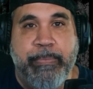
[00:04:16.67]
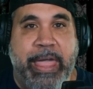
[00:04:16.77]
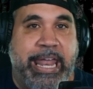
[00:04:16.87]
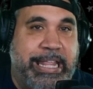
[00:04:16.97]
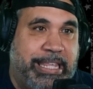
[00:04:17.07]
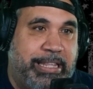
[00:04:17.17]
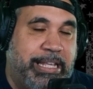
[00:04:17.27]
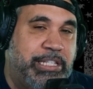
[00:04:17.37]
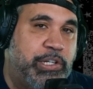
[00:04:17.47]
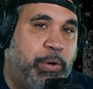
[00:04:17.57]
And I think
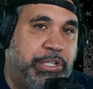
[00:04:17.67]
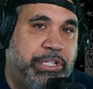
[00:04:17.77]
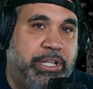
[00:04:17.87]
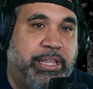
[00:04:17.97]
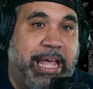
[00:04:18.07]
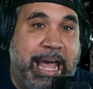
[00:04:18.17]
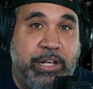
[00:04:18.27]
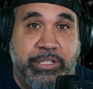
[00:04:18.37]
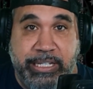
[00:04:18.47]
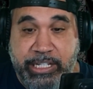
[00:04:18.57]
that's a question that the
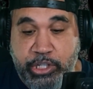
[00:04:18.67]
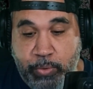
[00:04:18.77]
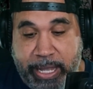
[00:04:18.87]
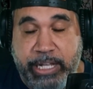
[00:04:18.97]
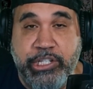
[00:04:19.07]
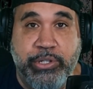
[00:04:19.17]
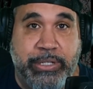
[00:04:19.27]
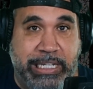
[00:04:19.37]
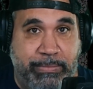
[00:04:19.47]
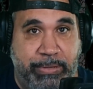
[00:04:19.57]
House needs to answer
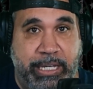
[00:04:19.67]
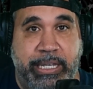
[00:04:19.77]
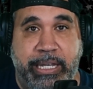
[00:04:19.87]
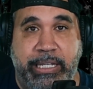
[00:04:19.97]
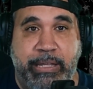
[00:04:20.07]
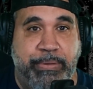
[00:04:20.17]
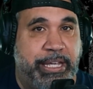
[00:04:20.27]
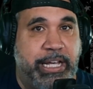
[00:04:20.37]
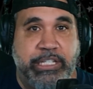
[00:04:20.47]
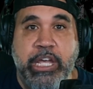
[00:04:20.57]
immediately,
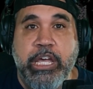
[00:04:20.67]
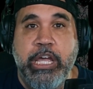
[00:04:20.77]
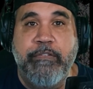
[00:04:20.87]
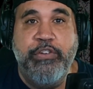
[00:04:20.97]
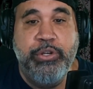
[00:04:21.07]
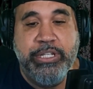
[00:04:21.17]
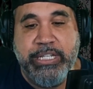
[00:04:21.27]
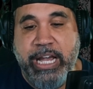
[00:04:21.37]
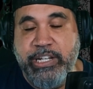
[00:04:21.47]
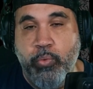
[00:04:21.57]
because if you
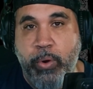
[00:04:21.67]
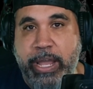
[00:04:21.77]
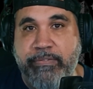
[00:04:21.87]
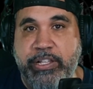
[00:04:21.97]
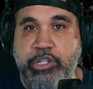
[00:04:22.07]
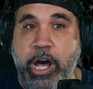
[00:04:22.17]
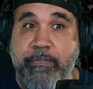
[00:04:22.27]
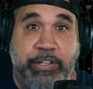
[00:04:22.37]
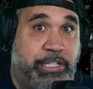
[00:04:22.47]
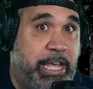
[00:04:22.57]
decide to wave this off
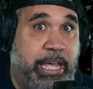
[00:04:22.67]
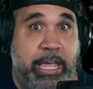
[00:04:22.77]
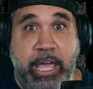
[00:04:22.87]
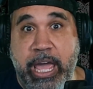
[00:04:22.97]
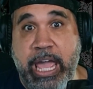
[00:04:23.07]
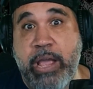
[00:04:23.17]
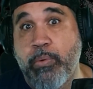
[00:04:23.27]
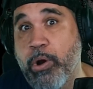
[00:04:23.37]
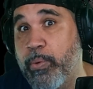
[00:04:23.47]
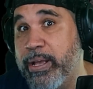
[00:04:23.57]
and say, hey,
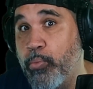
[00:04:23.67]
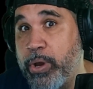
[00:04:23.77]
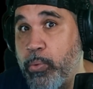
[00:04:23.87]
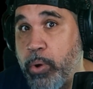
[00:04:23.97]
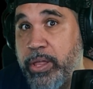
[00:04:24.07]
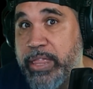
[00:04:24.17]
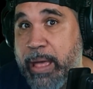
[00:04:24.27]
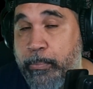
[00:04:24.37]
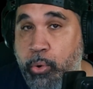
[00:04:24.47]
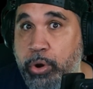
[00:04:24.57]
well, we won that
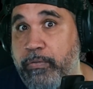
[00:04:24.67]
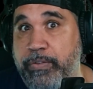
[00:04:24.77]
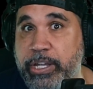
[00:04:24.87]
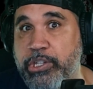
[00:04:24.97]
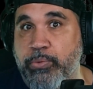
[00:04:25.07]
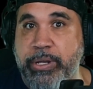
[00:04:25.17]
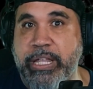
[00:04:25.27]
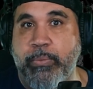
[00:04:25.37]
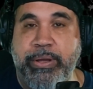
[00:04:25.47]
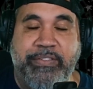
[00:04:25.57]
moral victory,
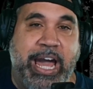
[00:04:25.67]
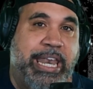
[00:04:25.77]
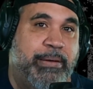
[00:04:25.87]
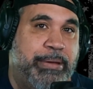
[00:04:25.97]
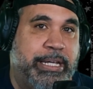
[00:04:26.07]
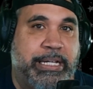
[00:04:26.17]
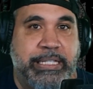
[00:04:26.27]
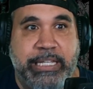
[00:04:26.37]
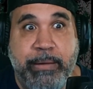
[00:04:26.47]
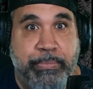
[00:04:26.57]
that we've got him in
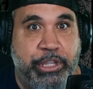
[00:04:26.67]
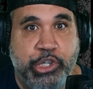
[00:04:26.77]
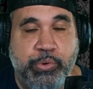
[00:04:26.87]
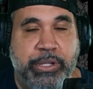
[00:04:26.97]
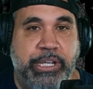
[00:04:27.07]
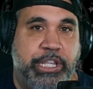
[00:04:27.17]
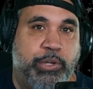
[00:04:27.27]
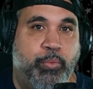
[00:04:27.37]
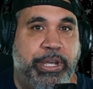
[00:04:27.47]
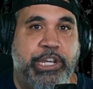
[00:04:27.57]
contempt, but there's really nothing
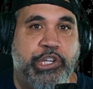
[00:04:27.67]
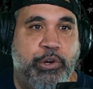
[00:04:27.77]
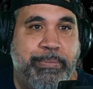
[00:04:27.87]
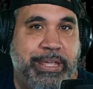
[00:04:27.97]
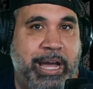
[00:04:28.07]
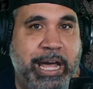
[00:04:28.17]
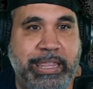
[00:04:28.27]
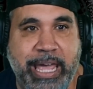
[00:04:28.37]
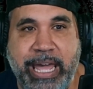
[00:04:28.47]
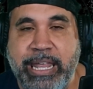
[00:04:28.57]
we can do beyond
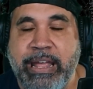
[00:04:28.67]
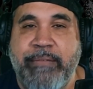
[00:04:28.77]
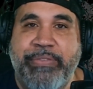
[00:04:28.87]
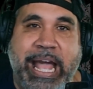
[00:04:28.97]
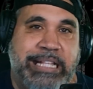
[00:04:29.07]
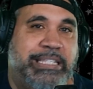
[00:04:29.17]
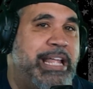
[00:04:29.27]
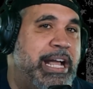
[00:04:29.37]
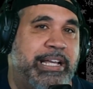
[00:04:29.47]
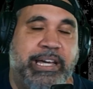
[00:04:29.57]
that, that's
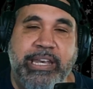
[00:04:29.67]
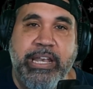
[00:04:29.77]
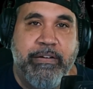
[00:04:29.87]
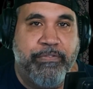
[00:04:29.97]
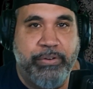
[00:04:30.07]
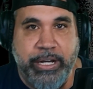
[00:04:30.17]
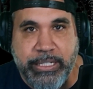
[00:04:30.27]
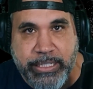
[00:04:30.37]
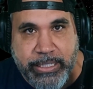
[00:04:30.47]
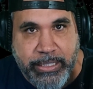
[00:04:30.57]
not good enough for
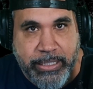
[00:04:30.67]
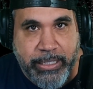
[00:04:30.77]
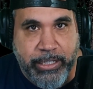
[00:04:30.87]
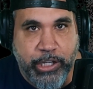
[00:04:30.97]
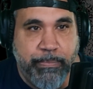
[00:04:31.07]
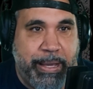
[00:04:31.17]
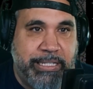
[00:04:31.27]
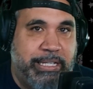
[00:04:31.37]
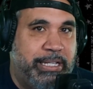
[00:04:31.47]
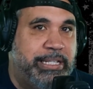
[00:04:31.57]
us. You're
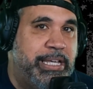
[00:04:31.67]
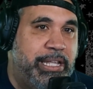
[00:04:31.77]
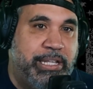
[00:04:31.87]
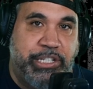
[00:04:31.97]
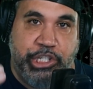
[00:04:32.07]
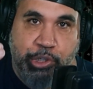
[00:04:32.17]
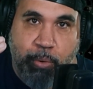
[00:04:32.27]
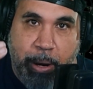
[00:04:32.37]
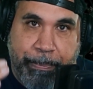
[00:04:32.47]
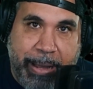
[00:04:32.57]
basically telling us that you
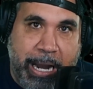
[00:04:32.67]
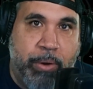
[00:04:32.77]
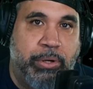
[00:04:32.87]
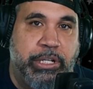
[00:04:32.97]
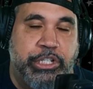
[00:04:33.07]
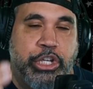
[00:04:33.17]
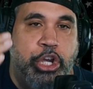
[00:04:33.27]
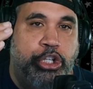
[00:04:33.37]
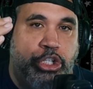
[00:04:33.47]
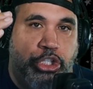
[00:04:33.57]
are powerless
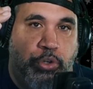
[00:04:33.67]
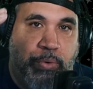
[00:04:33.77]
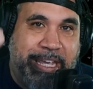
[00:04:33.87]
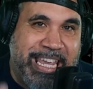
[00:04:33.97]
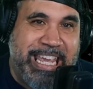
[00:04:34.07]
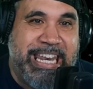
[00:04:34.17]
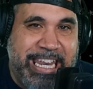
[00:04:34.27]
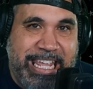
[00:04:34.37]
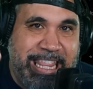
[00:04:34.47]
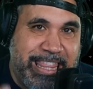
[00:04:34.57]
to do
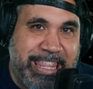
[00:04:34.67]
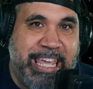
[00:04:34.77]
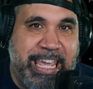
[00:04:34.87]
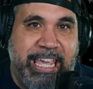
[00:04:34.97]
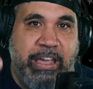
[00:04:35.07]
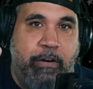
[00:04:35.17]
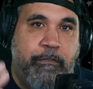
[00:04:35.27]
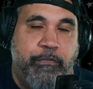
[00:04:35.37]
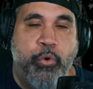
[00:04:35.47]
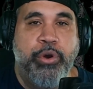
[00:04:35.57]
anything
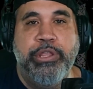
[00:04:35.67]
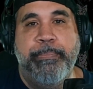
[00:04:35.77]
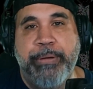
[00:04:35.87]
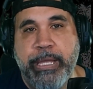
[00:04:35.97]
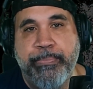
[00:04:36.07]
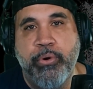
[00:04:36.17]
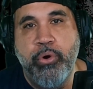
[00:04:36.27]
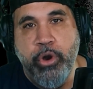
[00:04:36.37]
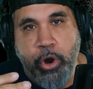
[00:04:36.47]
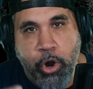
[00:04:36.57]
for the
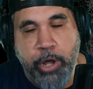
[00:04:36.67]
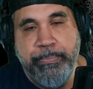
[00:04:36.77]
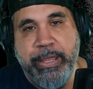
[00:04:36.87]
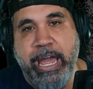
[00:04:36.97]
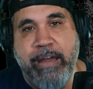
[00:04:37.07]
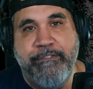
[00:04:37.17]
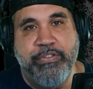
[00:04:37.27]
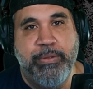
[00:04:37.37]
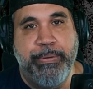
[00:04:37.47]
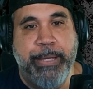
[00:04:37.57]
people on behalf of
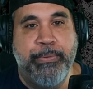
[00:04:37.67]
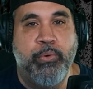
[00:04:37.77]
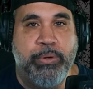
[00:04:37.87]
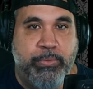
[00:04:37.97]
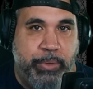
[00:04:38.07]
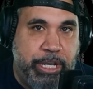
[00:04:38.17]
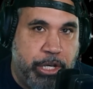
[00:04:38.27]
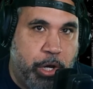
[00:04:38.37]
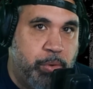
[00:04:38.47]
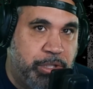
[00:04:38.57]
the people when we
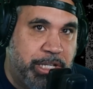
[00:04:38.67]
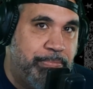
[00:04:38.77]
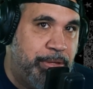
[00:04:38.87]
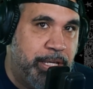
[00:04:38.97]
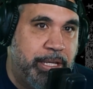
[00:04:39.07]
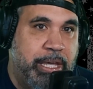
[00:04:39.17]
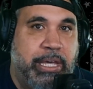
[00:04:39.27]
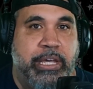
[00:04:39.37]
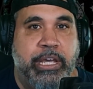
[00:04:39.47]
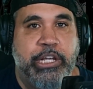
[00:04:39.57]
know something
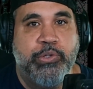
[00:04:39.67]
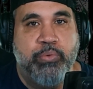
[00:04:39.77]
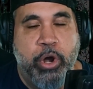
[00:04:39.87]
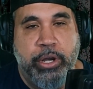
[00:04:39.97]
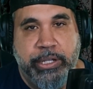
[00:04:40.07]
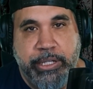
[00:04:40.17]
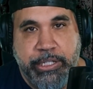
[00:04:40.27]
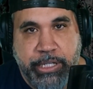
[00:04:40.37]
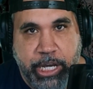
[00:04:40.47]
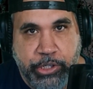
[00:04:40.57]
is wrong in this
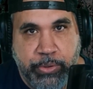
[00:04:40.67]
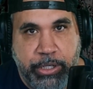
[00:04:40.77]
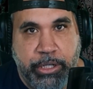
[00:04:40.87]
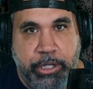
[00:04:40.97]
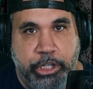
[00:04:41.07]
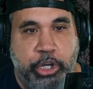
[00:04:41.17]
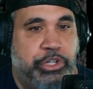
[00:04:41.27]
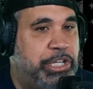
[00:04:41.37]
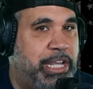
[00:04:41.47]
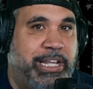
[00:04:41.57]
country. You're
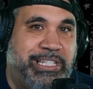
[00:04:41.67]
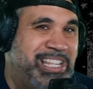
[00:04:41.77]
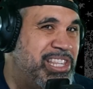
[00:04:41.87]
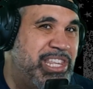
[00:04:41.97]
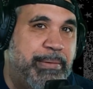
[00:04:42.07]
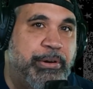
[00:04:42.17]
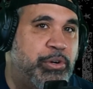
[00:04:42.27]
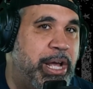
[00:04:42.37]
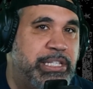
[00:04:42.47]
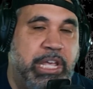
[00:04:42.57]
telling us that the
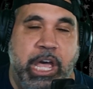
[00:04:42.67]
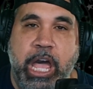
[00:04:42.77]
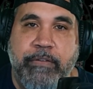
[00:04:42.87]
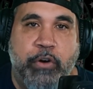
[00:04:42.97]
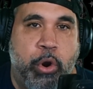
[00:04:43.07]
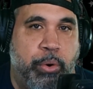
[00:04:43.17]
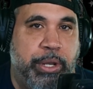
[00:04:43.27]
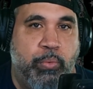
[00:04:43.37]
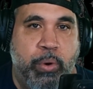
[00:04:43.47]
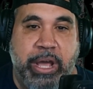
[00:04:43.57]
Democrats have already
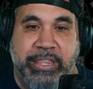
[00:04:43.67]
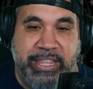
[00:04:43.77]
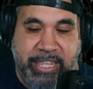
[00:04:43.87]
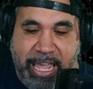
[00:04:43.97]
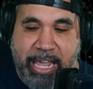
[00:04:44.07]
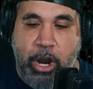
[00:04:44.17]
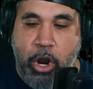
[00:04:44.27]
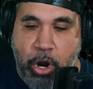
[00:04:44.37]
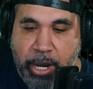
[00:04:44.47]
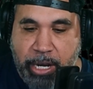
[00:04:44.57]
won, that they
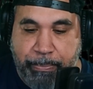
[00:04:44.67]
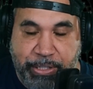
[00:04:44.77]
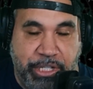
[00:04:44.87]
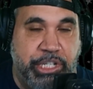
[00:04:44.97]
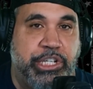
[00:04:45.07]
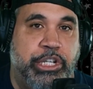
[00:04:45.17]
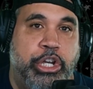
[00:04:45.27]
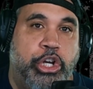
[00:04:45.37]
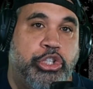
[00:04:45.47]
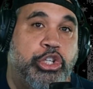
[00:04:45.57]
are in a position
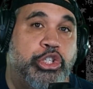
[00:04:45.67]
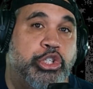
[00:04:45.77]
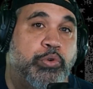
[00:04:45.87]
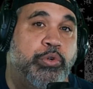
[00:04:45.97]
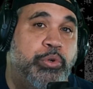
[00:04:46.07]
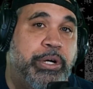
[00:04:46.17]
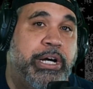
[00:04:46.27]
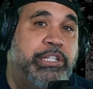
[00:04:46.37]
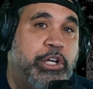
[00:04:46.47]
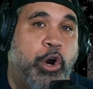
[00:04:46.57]
to screw
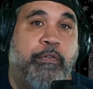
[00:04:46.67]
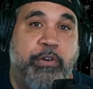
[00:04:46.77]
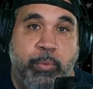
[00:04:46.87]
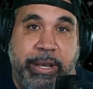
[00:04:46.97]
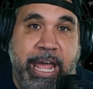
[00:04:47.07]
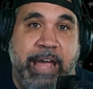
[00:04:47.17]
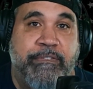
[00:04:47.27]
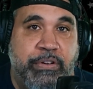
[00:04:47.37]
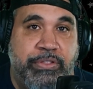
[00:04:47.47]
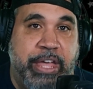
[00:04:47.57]
us over
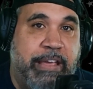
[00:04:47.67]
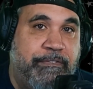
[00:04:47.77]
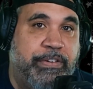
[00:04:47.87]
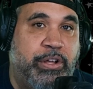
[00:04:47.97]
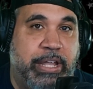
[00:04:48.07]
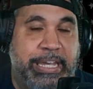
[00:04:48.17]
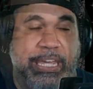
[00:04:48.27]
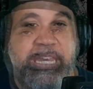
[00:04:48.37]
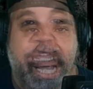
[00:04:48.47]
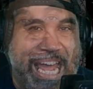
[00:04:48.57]
whenever they feel like
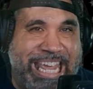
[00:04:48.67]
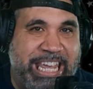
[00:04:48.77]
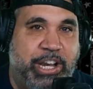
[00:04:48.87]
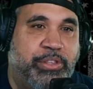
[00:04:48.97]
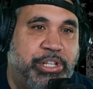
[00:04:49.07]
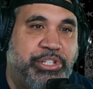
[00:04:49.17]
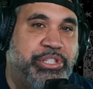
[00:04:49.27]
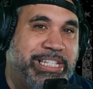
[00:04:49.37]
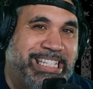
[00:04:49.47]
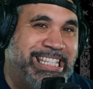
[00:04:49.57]
it. But I hear this
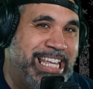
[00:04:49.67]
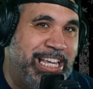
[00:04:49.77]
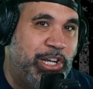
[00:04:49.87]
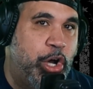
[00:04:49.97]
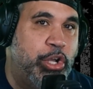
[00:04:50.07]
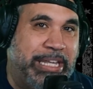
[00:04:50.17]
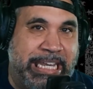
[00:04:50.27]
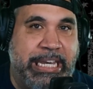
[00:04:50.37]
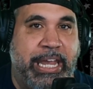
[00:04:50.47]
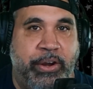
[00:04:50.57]
thing called
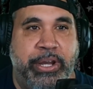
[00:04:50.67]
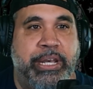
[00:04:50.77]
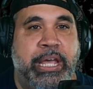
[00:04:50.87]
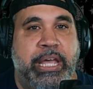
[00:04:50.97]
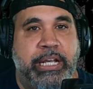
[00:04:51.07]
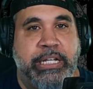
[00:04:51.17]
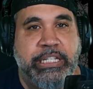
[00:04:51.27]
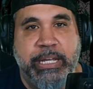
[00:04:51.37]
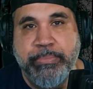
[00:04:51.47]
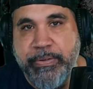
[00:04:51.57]
inherent
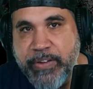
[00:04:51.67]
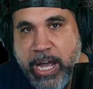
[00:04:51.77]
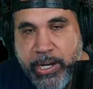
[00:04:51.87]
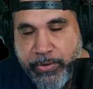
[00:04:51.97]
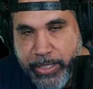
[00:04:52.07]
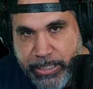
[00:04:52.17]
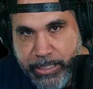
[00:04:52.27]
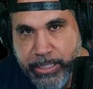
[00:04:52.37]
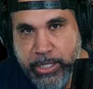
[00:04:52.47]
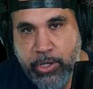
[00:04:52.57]
contempt of Congress,
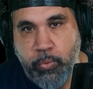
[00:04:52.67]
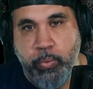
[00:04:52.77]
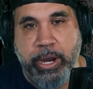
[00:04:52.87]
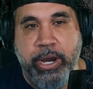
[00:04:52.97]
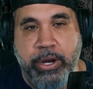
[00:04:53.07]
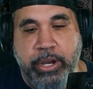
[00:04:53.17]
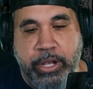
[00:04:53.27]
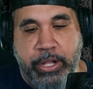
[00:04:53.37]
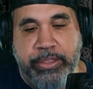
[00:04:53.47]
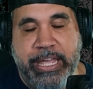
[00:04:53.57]
where
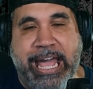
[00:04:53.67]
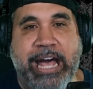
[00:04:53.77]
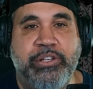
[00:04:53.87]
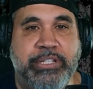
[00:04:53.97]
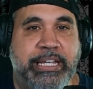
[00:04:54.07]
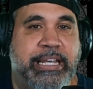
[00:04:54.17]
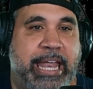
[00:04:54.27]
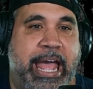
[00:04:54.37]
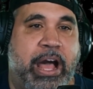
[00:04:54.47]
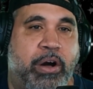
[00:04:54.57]
the House can
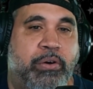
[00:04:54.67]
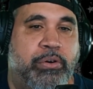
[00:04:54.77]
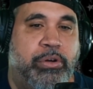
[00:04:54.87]
now